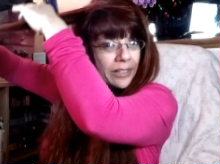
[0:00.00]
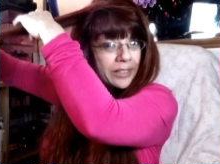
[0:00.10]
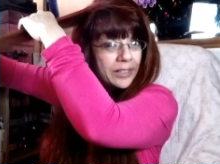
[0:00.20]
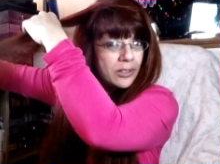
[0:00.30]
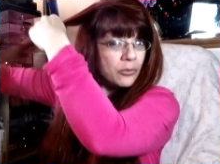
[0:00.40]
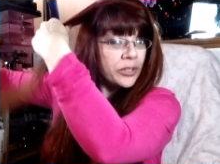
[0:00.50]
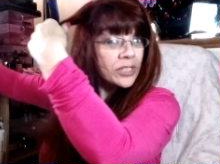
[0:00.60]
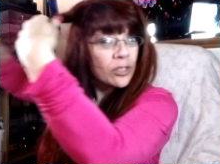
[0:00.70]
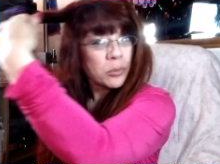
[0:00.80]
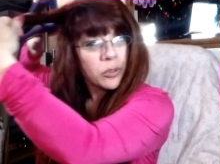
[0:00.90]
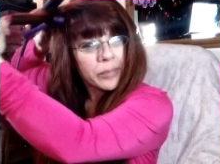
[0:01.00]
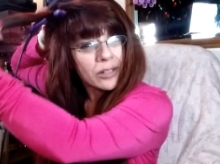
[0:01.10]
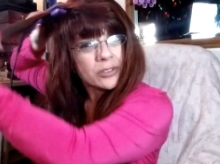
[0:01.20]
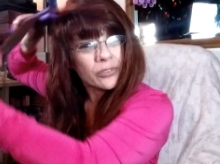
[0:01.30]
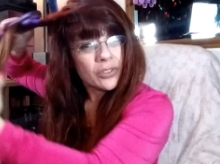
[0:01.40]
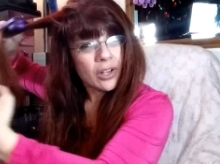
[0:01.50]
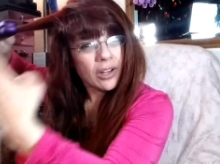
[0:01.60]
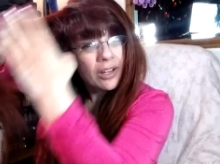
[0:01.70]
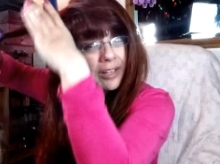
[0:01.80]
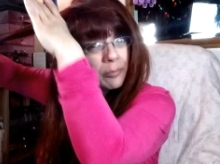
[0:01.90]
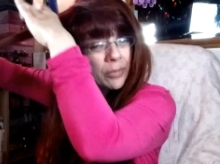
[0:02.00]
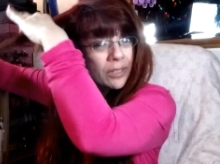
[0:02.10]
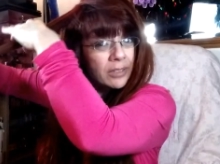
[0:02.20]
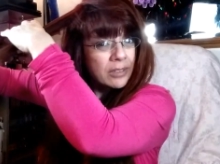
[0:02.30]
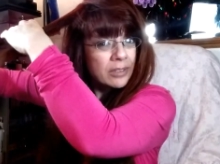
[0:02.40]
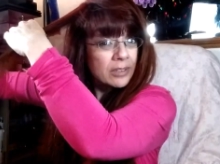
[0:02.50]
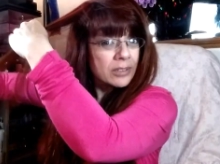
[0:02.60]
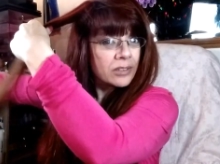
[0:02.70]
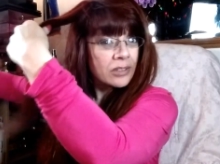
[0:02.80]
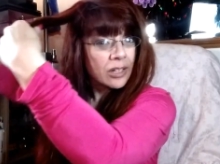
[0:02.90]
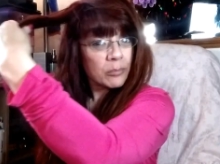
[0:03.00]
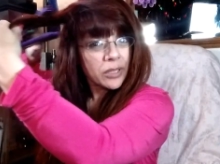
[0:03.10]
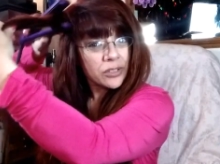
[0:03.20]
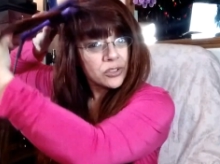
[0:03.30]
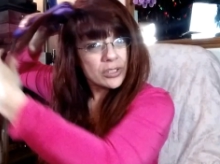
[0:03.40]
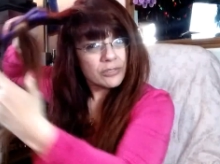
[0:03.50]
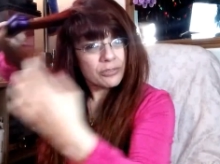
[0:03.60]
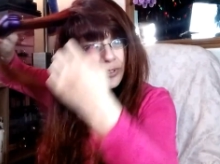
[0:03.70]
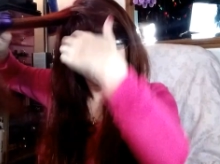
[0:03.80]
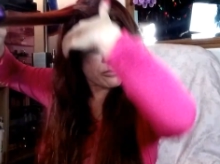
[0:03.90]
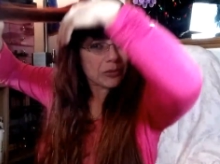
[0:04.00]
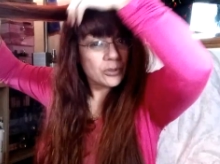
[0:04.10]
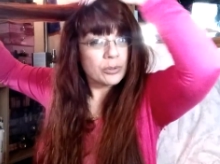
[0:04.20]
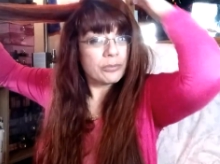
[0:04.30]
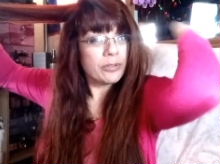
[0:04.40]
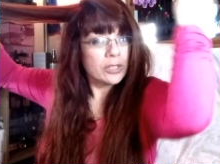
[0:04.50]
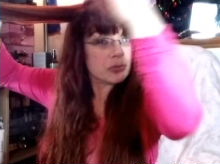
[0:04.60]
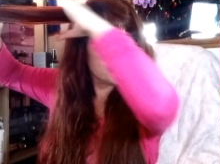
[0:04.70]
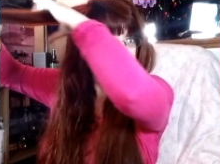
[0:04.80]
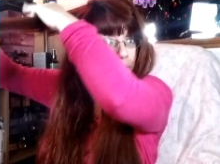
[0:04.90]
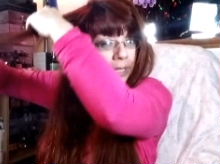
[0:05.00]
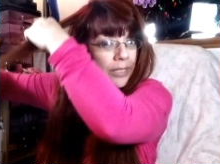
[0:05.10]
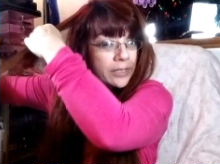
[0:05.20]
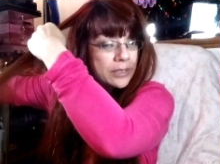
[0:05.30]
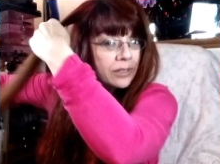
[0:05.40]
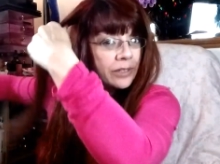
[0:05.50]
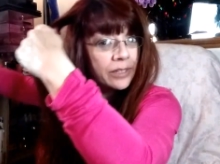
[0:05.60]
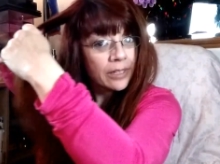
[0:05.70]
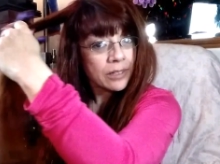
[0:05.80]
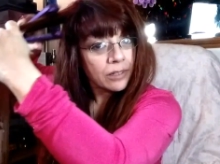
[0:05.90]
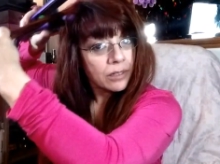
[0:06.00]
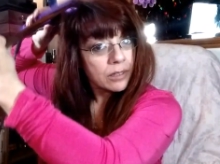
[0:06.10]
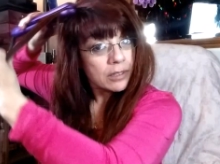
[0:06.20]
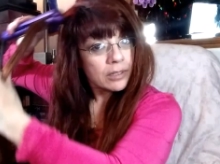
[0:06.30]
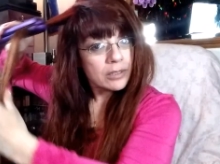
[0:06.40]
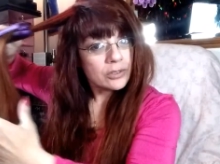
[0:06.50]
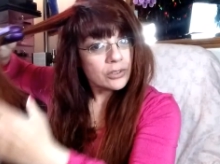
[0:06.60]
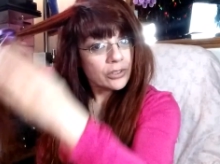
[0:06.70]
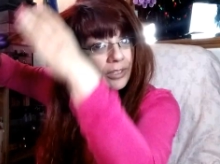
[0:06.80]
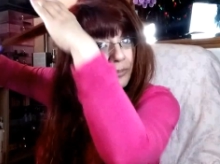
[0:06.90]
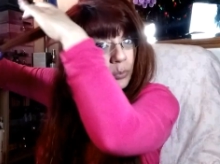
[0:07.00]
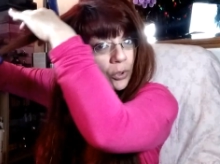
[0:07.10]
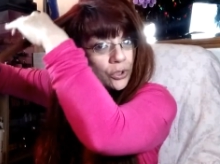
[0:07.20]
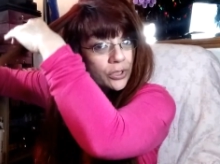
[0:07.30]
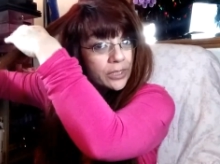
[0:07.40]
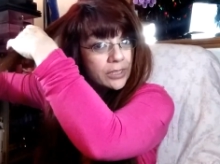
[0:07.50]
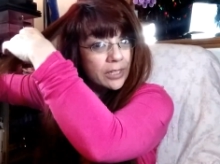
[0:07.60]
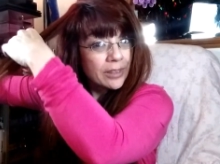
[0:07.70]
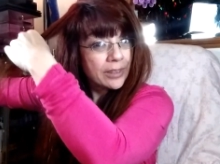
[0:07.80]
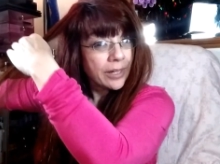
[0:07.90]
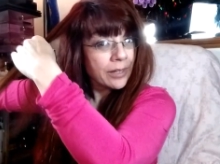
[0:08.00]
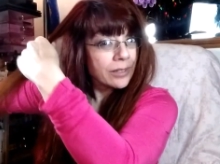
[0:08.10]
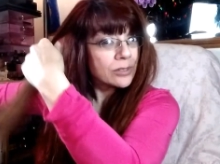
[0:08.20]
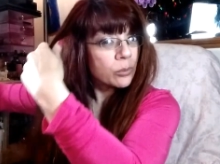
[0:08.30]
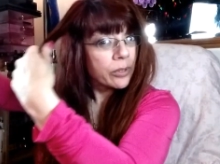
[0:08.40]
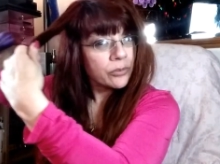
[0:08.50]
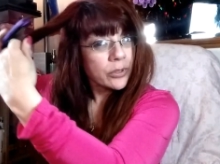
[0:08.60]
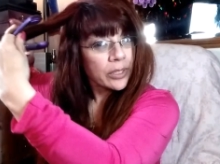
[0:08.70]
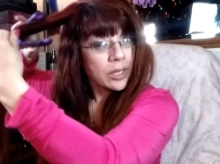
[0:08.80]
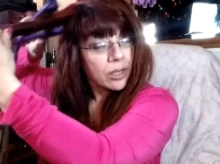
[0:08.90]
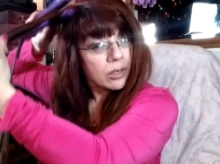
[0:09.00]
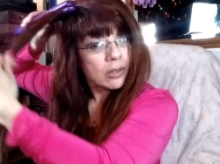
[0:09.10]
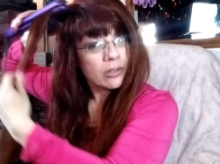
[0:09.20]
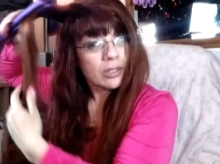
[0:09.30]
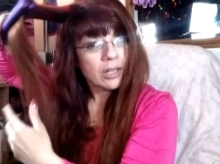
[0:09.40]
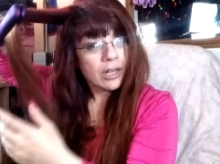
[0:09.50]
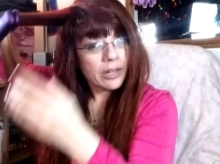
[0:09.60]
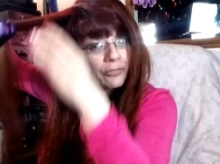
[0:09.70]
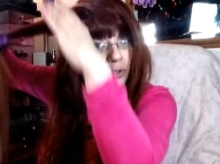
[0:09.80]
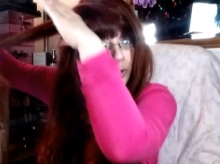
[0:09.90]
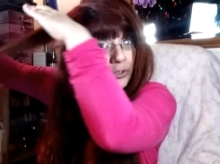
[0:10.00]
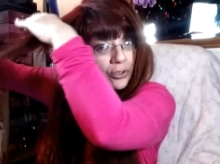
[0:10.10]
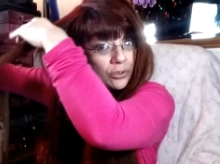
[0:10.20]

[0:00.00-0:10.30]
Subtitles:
in a reasonable amount of time. I might just frickin' do the fast forwardy edit thingy, so you don't have to watch this. I think there's a way of doing it. I've got to